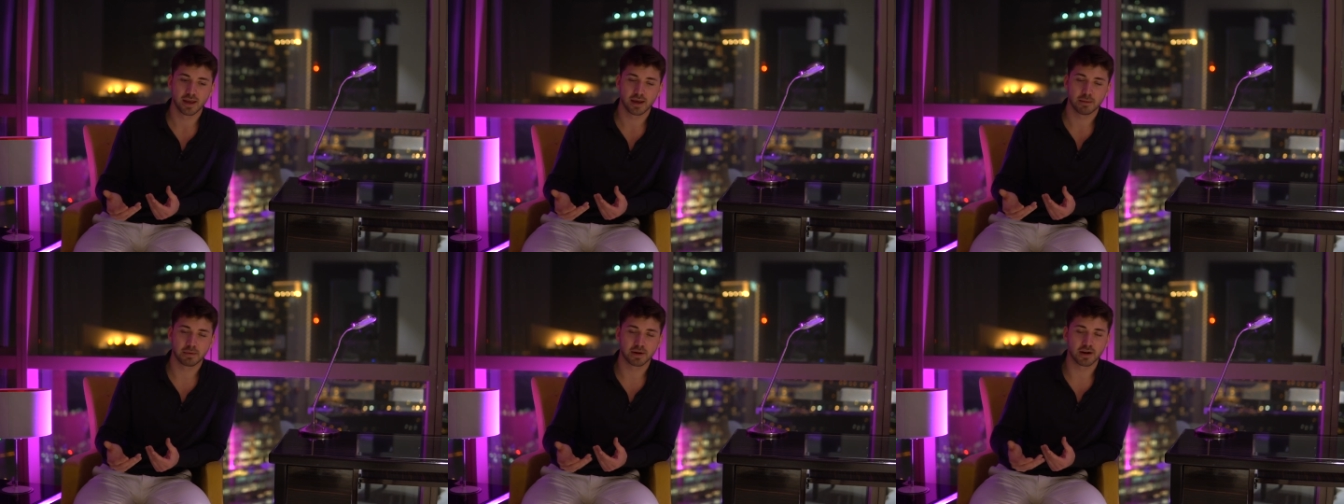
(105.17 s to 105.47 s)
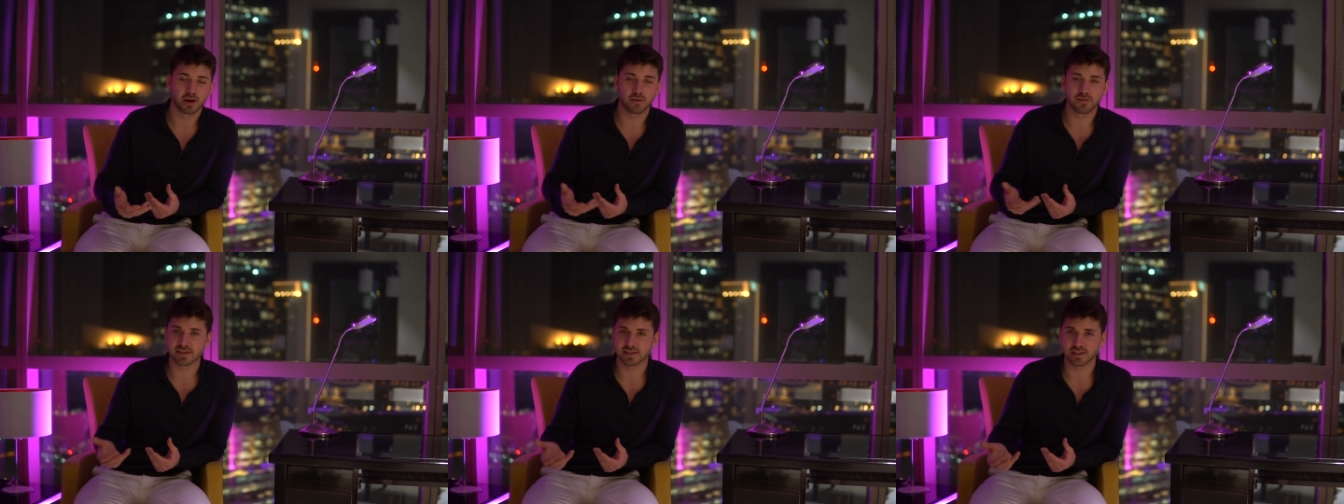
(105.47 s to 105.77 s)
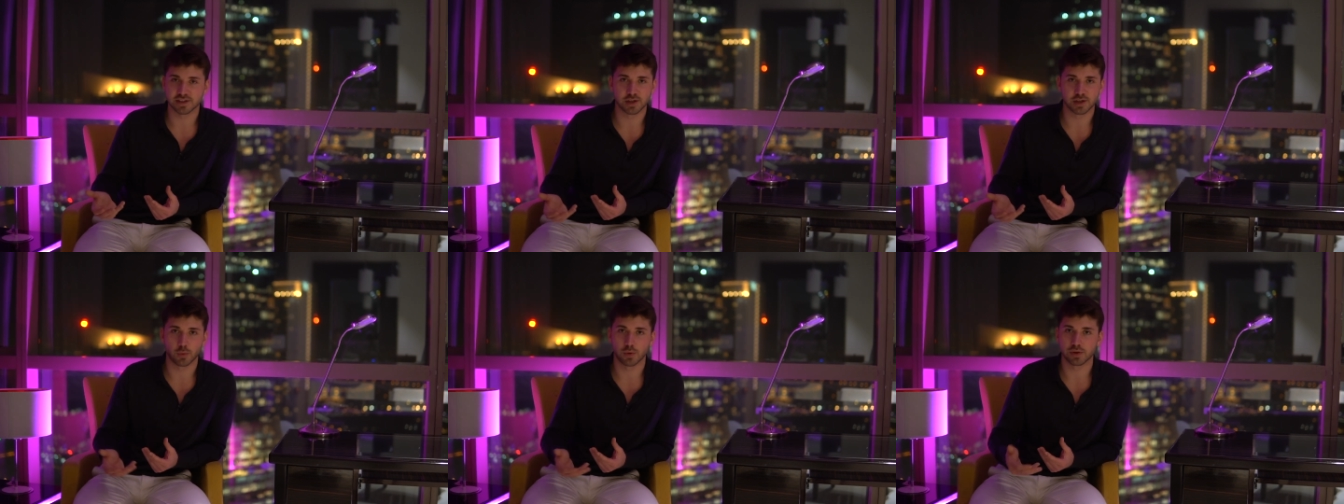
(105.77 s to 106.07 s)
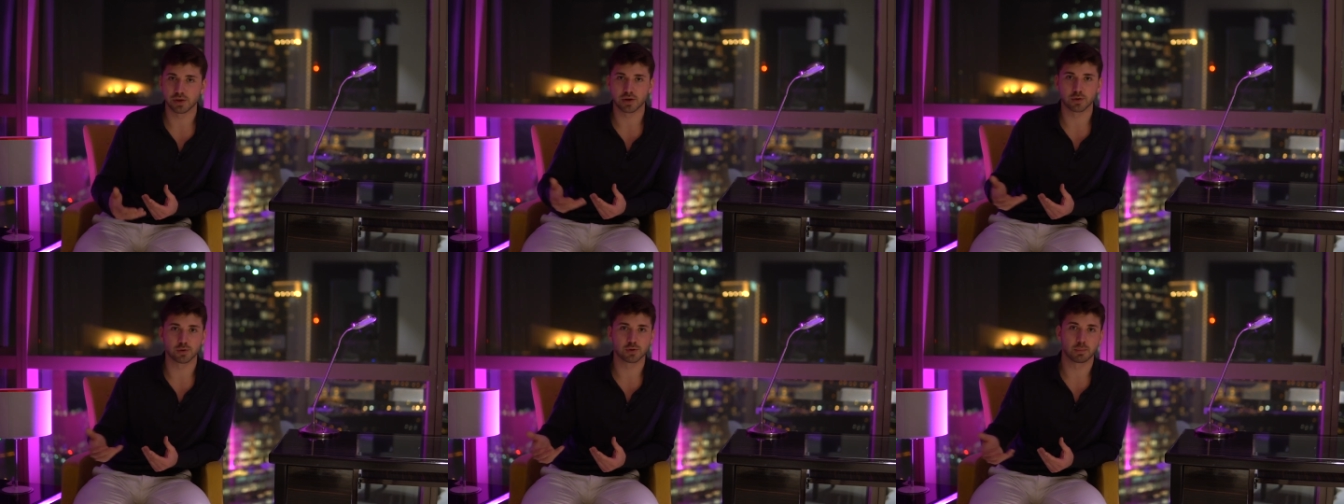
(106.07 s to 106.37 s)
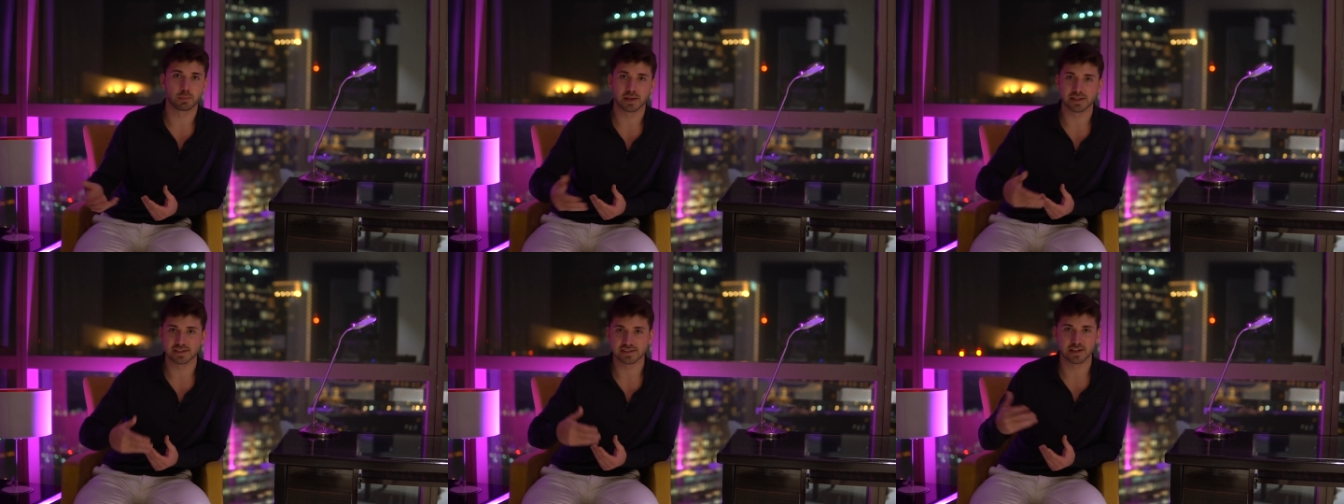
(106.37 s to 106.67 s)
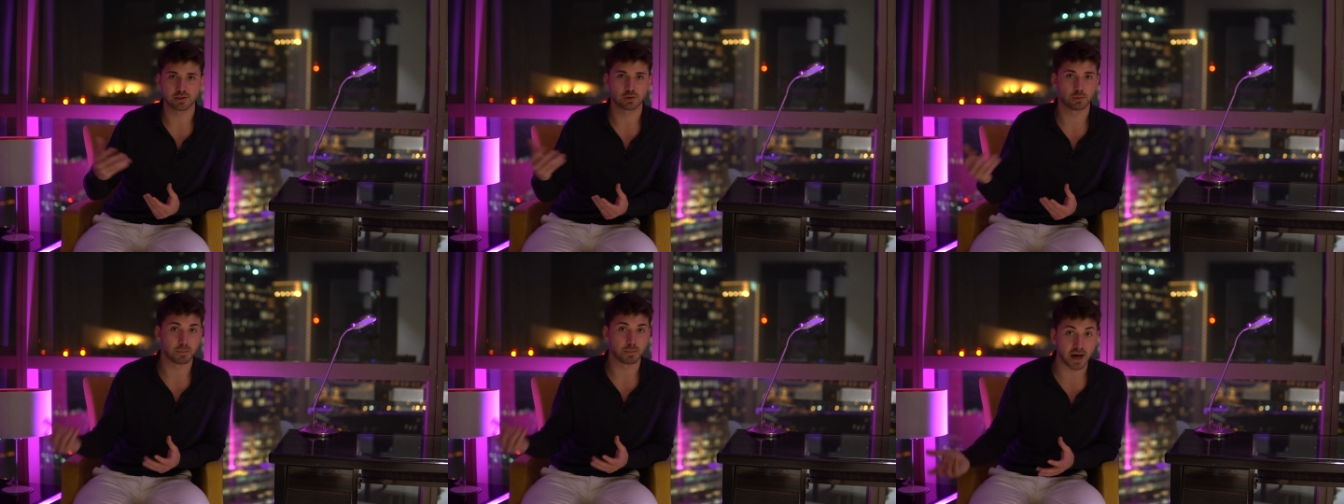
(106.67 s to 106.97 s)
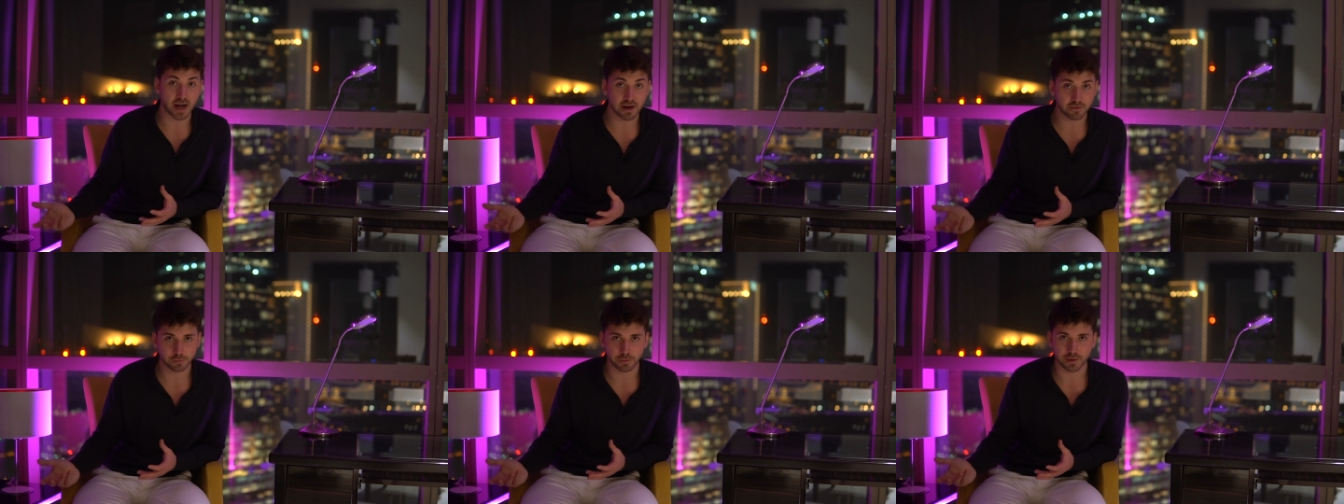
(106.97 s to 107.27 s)
But obviously, you know, when you go to places like
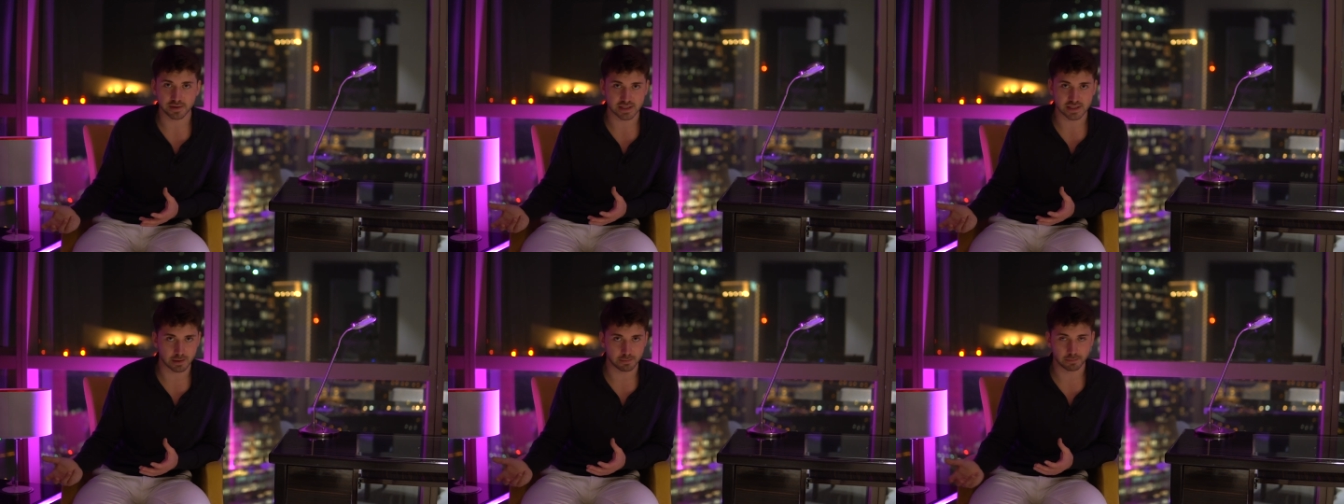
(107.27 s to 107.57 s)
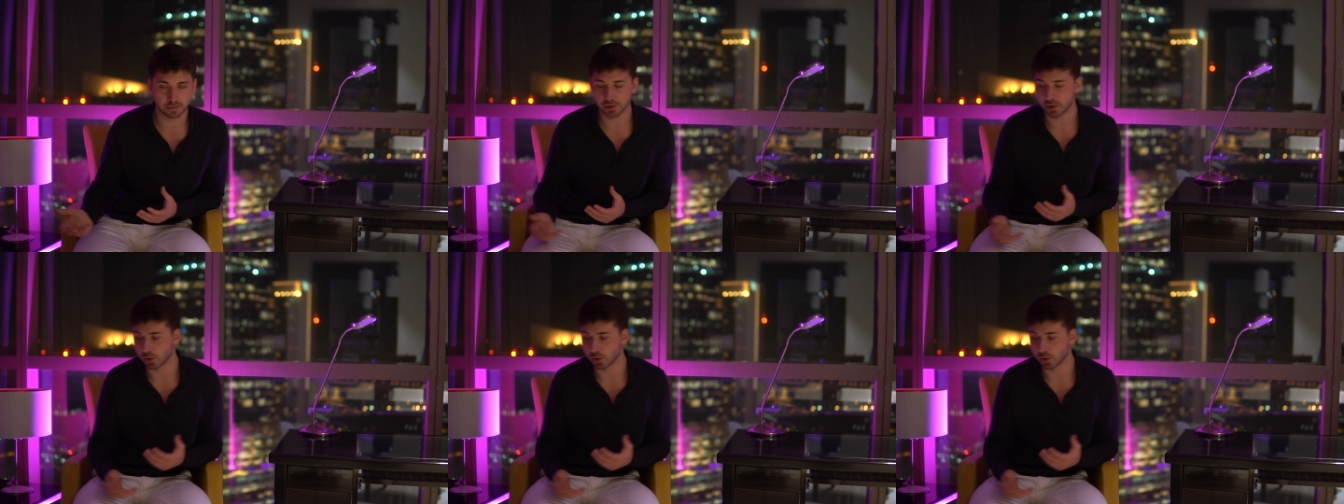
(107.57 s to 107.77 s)
Dubai, for example, you